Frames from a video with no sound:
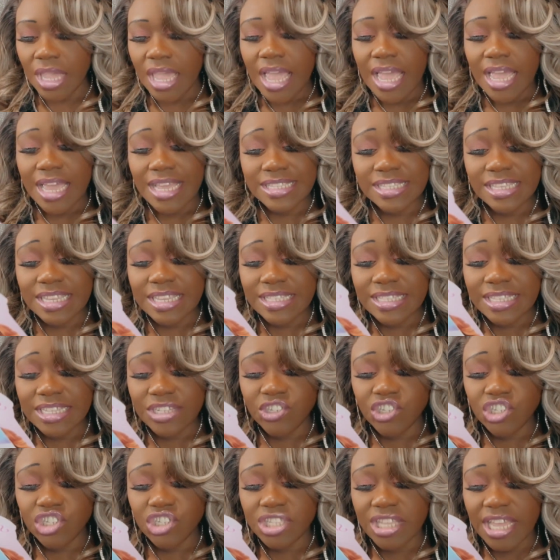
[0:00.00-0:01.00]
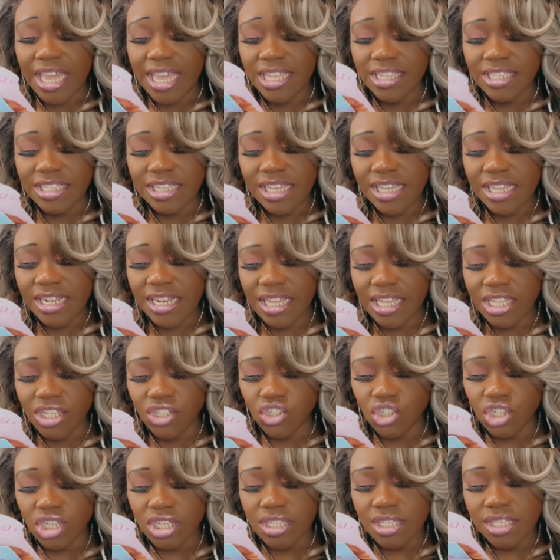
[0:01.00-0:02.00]
it says that she's 18
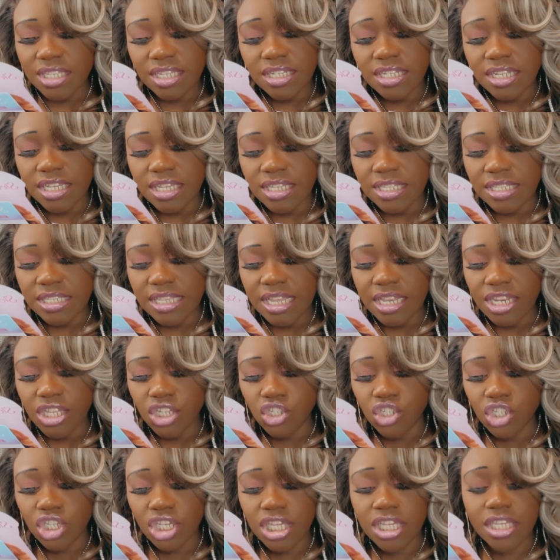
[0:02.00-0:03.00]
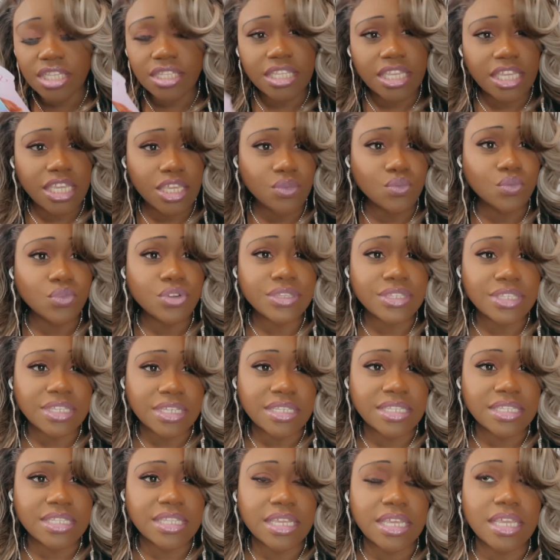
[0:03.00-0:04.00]
inches. It does say that she is heat
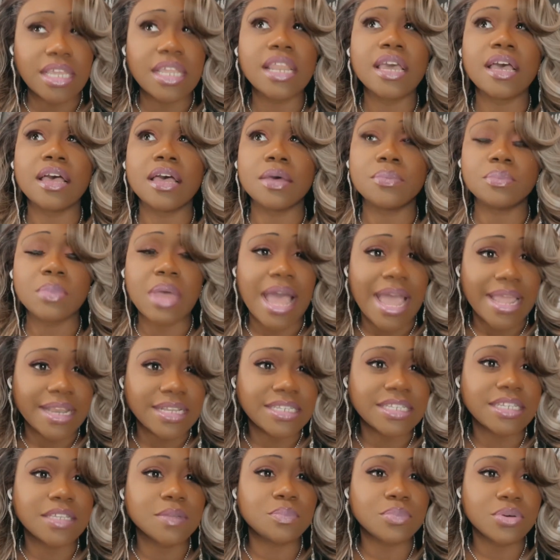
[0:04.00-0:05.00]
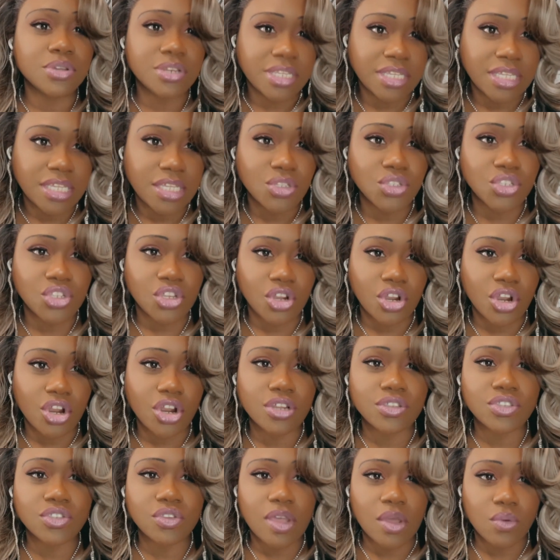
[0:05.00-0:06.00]
resistant. I did put heat to her,
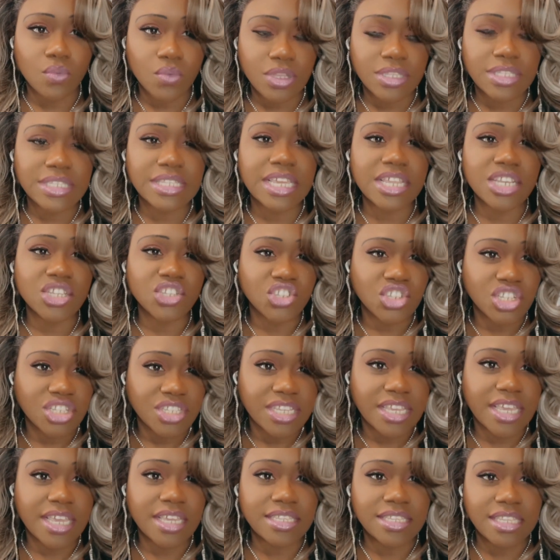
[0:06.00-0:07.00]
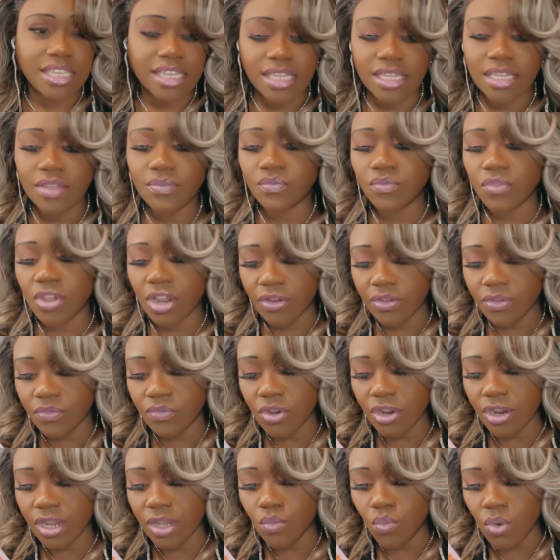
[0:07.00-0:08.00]
so I would say that she takes heat very,
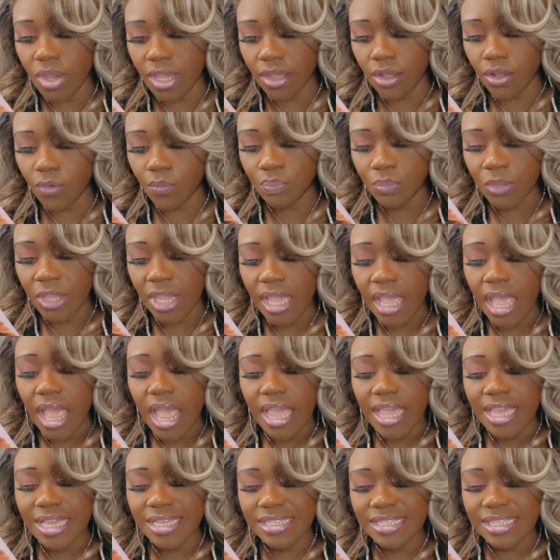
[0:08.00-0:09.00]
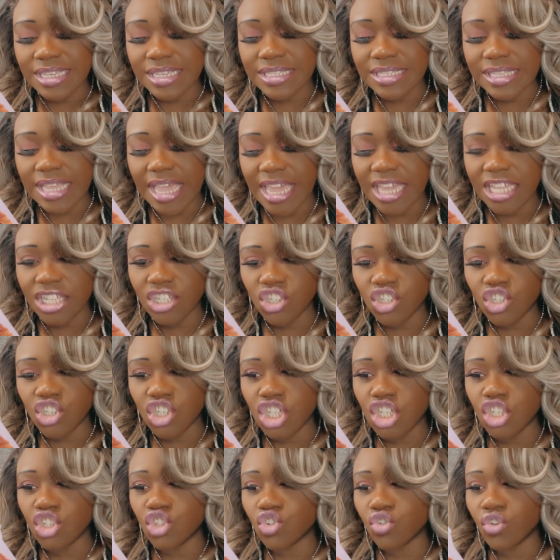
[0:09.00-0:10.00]
very well. It says
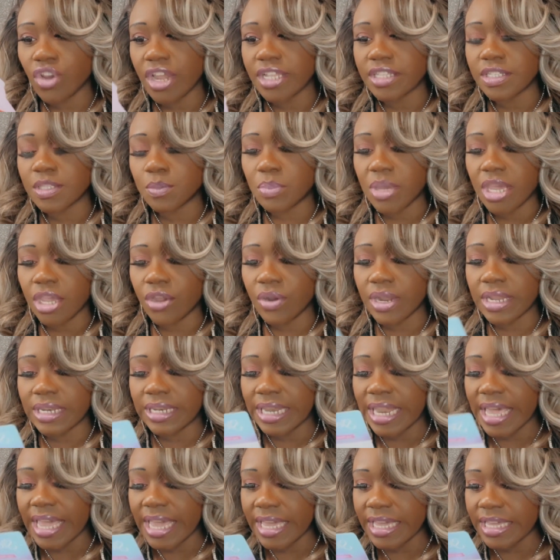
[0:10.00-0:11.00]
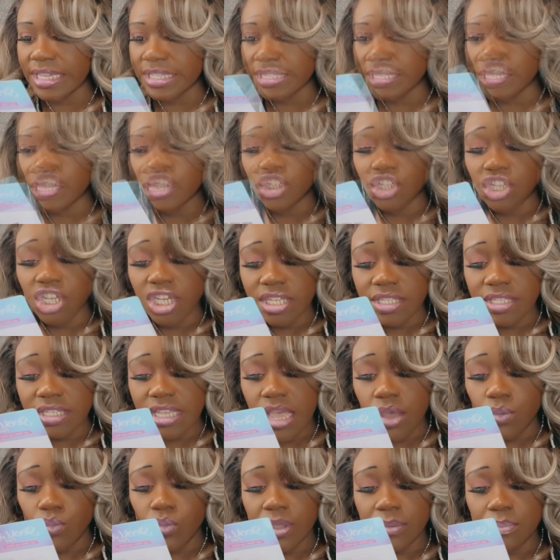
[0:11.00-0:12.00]
HD transparent lace. She does
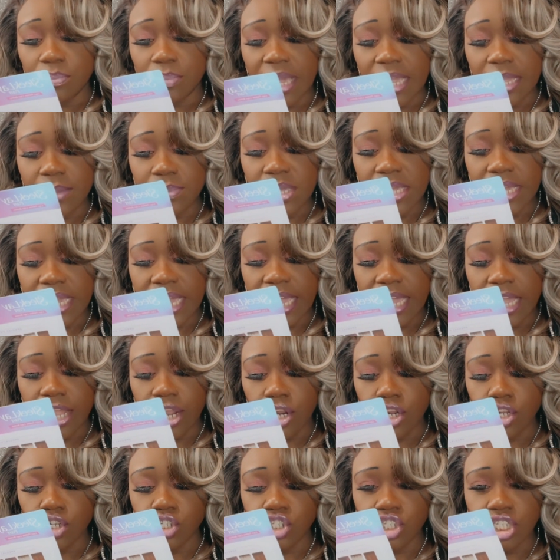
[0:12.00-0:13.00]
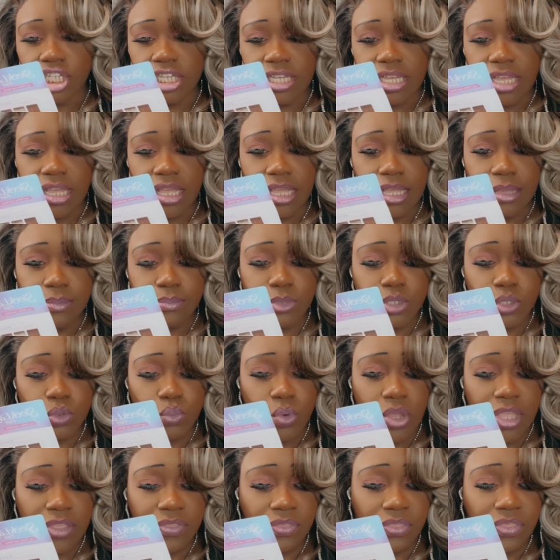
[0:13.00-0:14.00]
come with baby hair. She comes
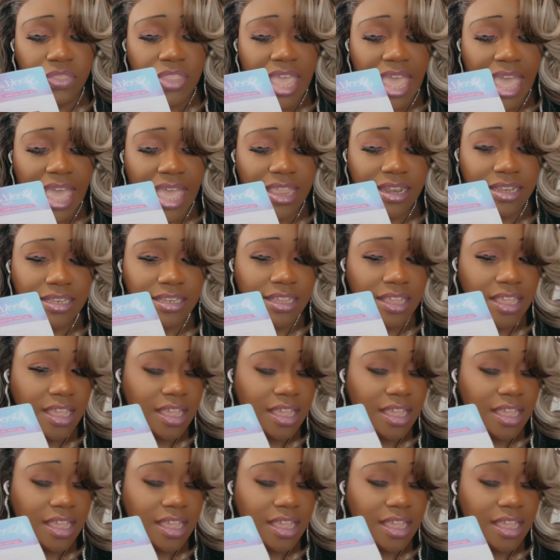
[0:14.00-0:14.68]
with that